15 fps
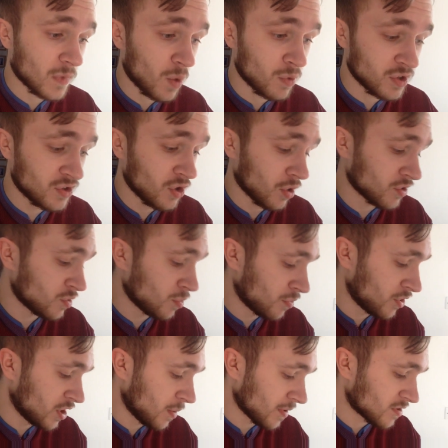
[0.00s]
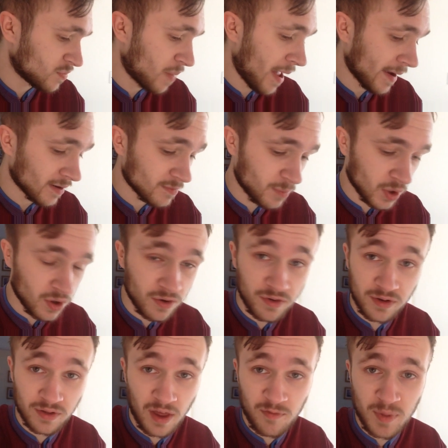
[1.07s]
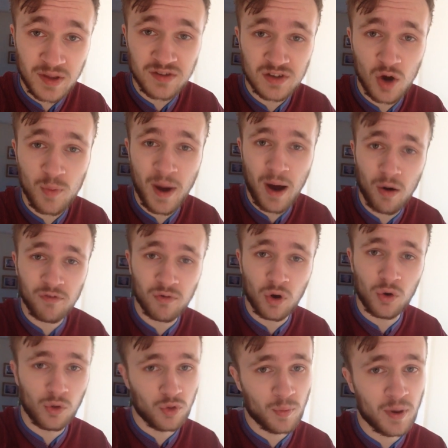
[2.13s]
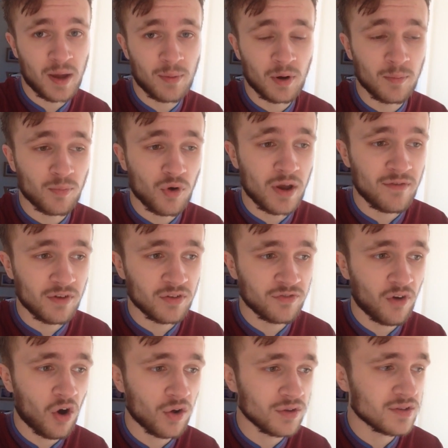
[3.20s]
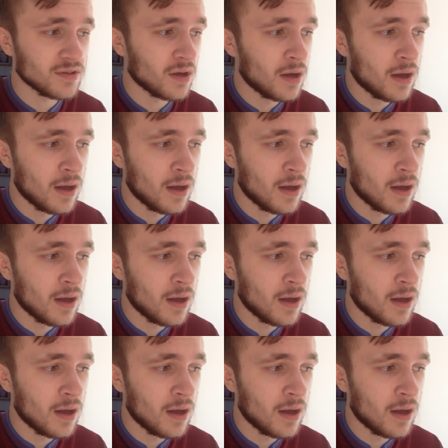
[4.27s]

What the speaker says: which is not something you expect because they've been so powerful on other people in previous fights.